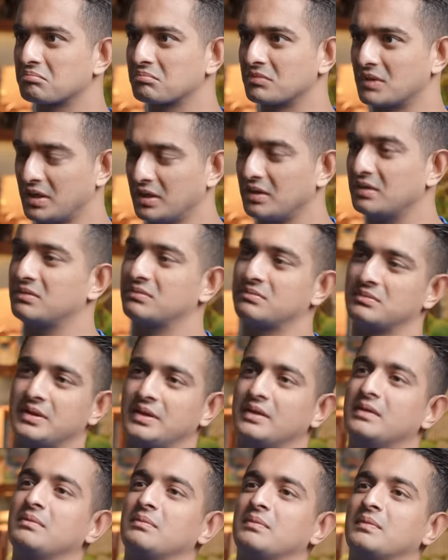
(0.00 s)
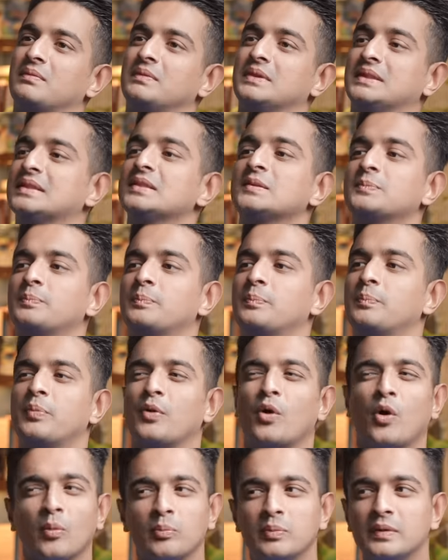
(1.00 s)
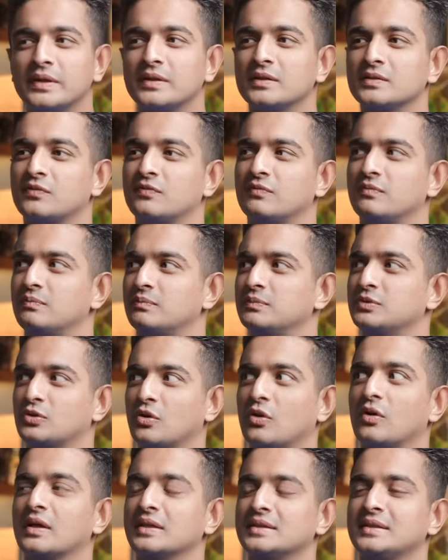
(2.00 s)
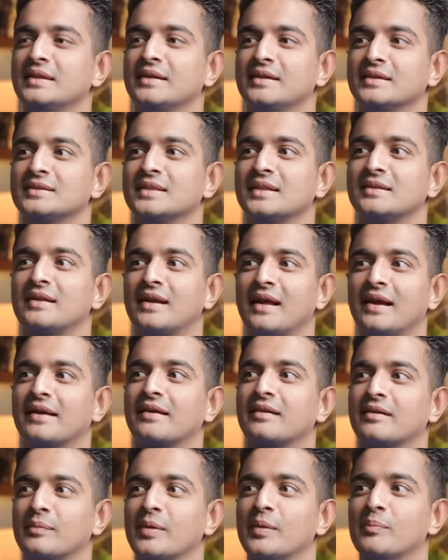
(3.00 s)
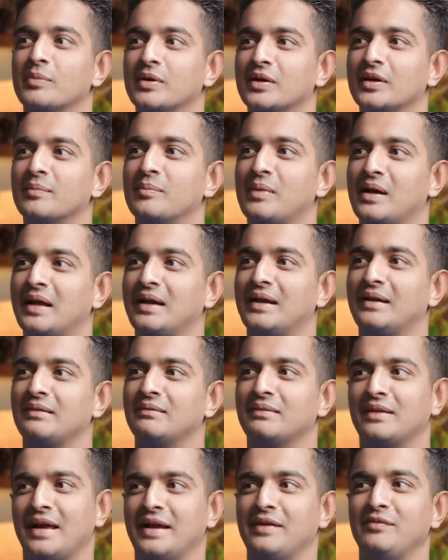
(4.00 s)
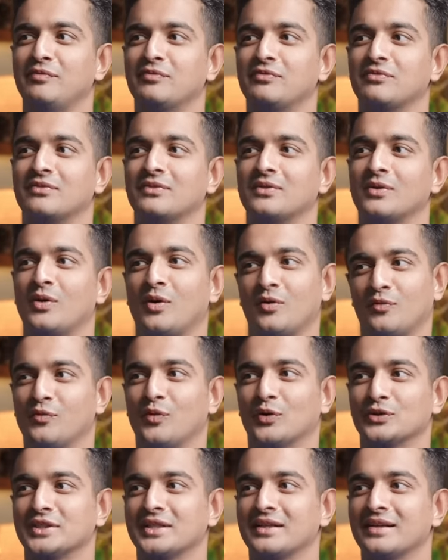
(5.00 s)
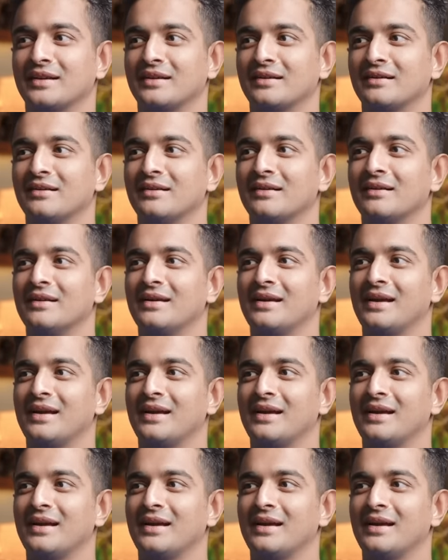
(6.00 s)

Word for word: Yeah, yeah. This is probably the strongest Indian side that I can remember in my life of watching yeah. cricket.